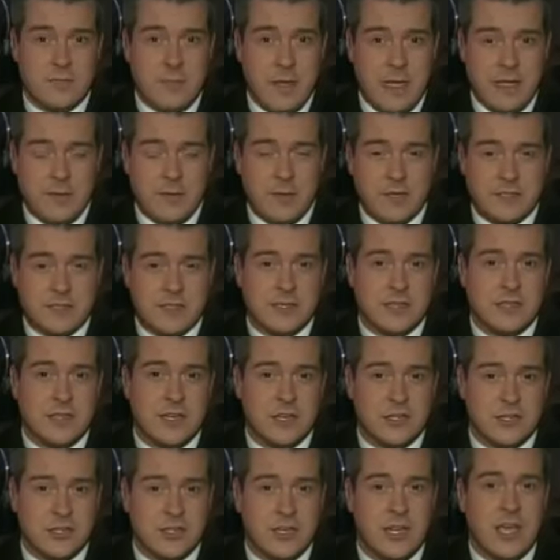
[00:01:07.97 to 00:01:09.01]
the baby's
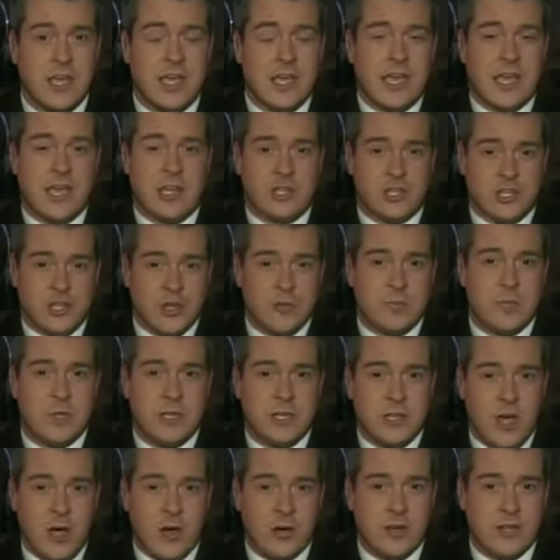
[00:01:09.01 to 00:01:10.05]
condition. It should
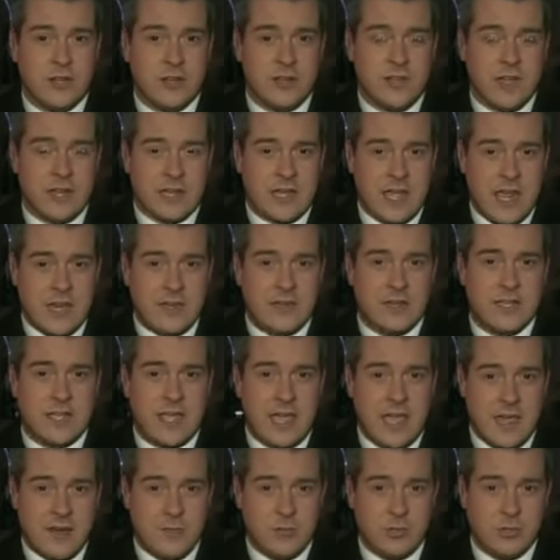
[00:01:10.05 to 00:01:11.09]
be noted that Kenya
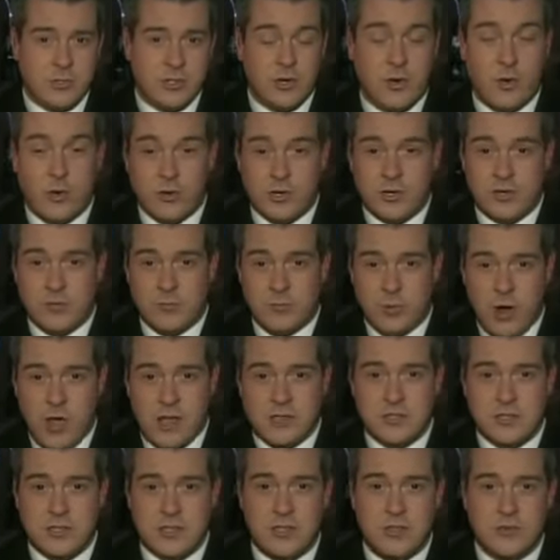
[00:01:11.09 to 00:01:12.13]
Campbell, according to
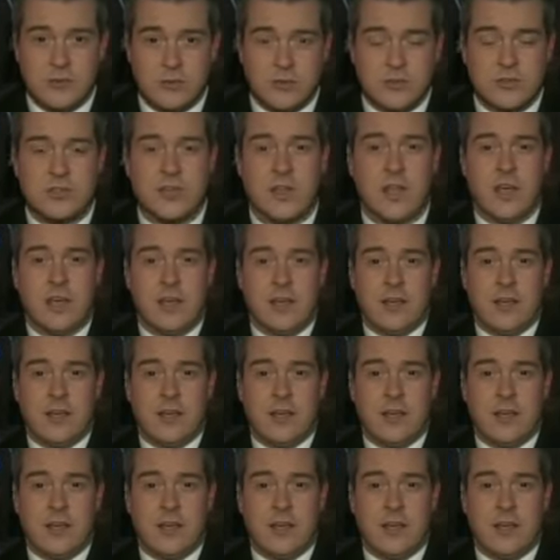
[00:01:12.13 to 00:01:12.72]
prosecutors,